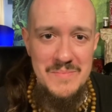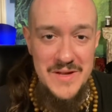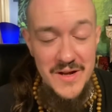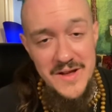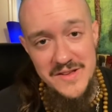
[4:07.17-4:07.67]

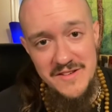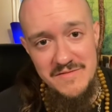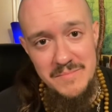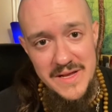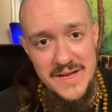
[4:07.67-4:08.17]
because
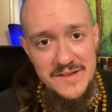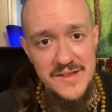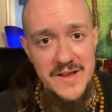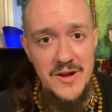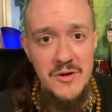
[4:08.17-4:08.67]
of beings
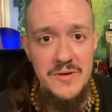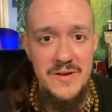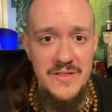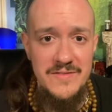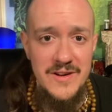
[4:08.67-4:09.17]
like Odin
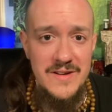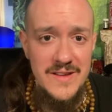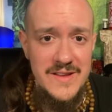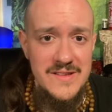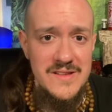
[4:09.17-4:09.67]
at the very
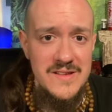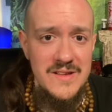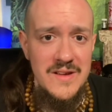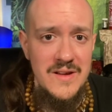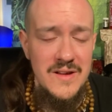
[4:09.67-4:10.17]
least.
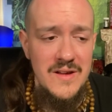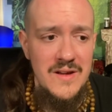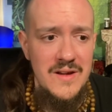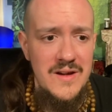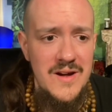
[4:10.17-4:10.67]

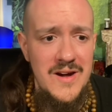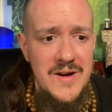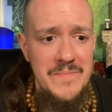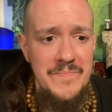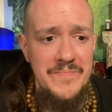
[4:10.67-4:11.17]

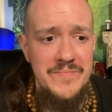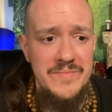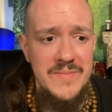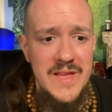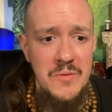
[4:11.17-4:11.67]
Um,
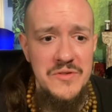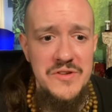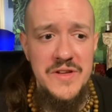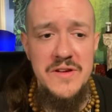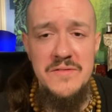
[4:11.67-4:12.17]
he wants
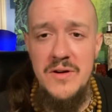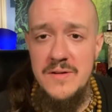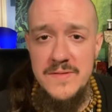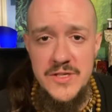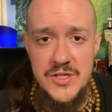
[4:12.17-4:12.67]
to give
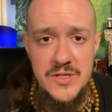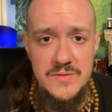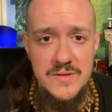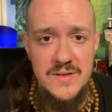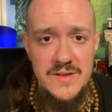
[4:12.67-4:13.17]
all of his
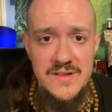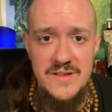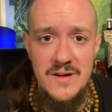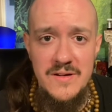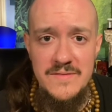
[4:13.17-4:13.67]
children, he's
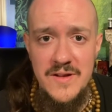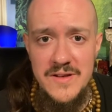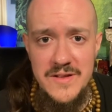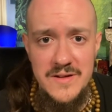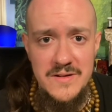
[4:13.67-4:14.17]
the
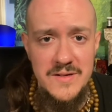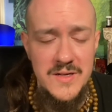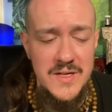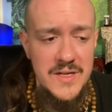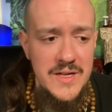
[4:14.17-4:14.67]
All-Fadir,
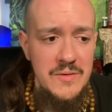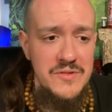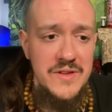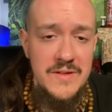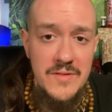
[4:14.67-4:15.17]
he
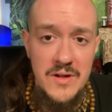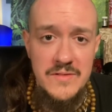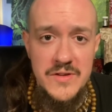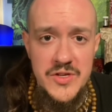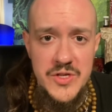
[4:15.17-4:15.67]
wants to give all
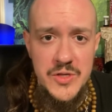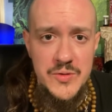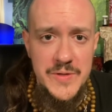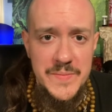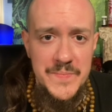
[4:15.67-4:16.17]
of his
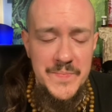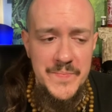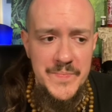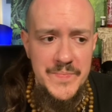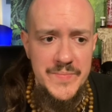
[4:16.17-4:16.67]
children
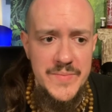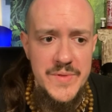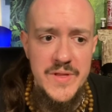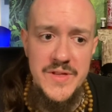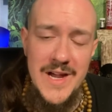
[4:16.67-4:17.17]

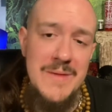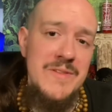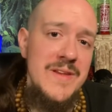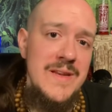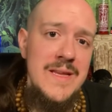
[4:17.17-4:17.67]
the time
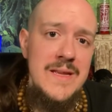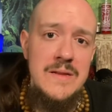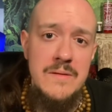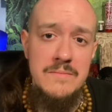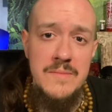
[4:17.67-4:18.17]
that they
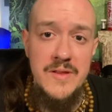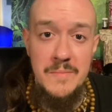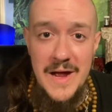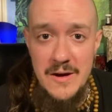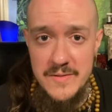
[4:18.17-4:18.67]
need and the
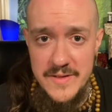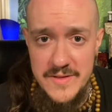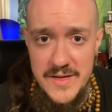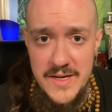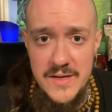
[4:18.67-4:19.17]
power that
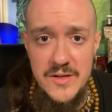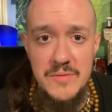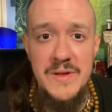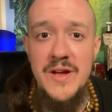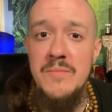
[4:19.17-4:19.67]
they need to
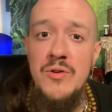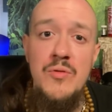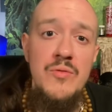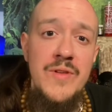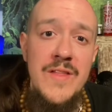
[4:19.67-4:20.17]
become
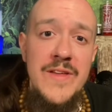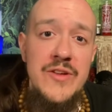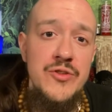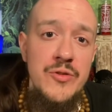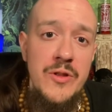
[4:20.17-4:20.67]
who that they
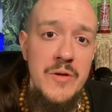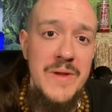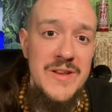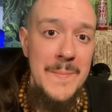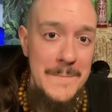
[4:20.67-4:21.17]
truly are
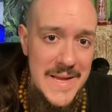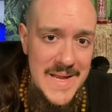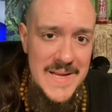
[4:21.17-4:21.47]
meant to be.